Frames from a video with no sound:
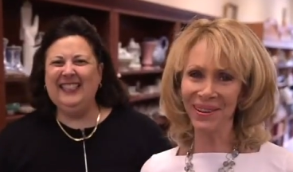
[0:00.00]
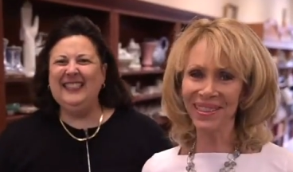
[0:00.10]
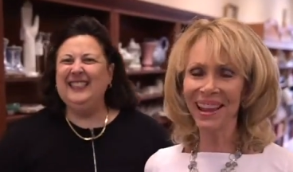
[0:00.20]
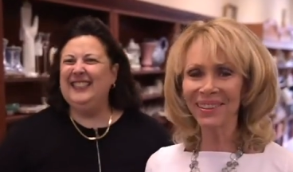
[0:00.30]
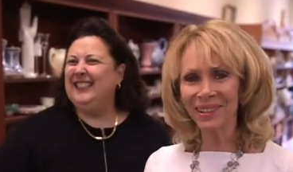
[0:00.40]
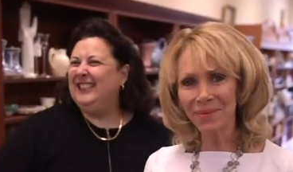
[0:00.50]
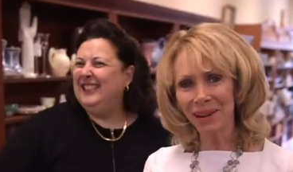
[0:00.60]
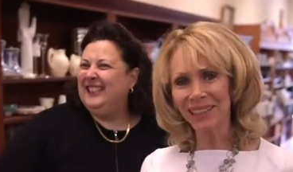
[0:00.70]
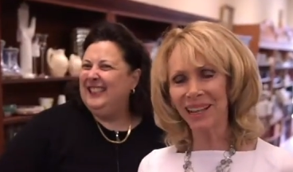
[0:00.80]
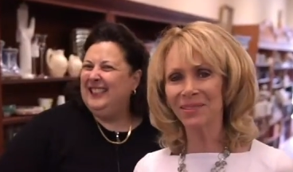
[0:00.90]
Speaker 1: Lori, thank you so much.
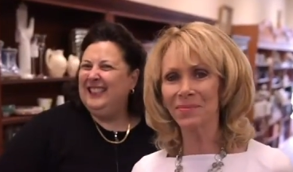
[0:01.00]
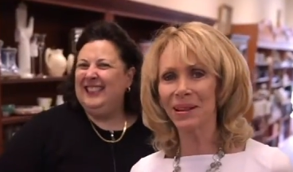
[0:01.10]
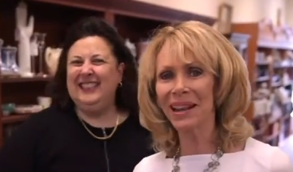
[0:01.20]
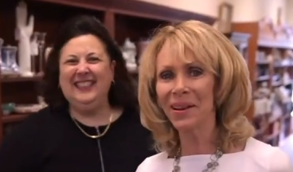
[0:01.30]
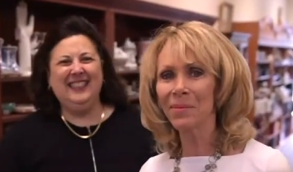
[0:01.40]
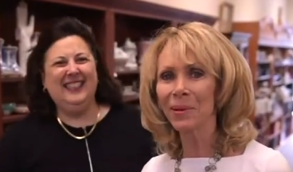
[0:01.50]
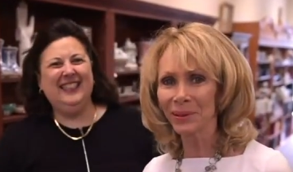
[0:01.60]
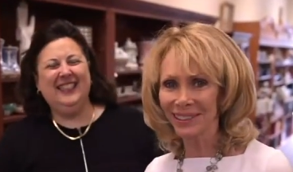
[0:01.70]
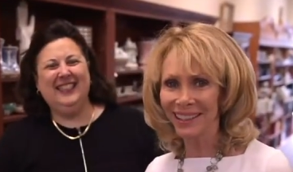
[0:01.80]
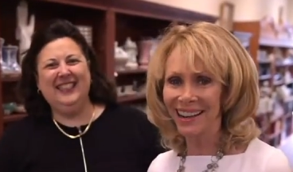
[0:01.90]
Thanks for being here, and we'll
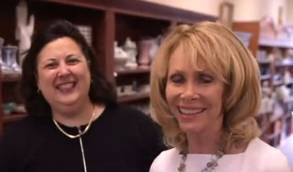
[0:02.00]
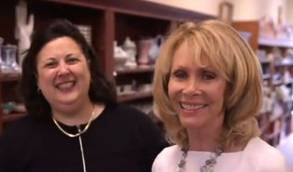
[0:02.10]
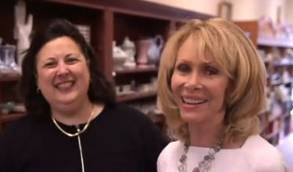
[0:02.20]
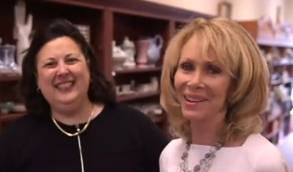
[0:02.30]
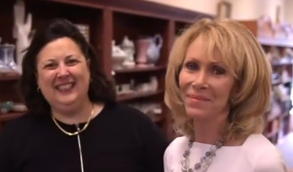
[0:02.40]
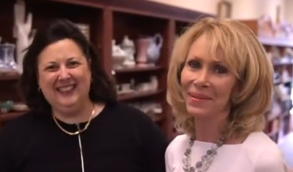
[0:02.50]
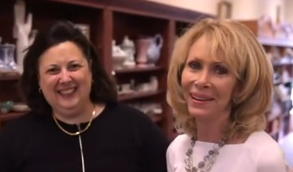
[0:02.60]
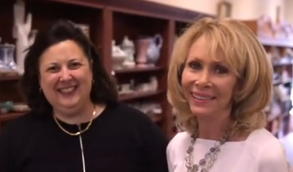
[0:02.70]
see you next time.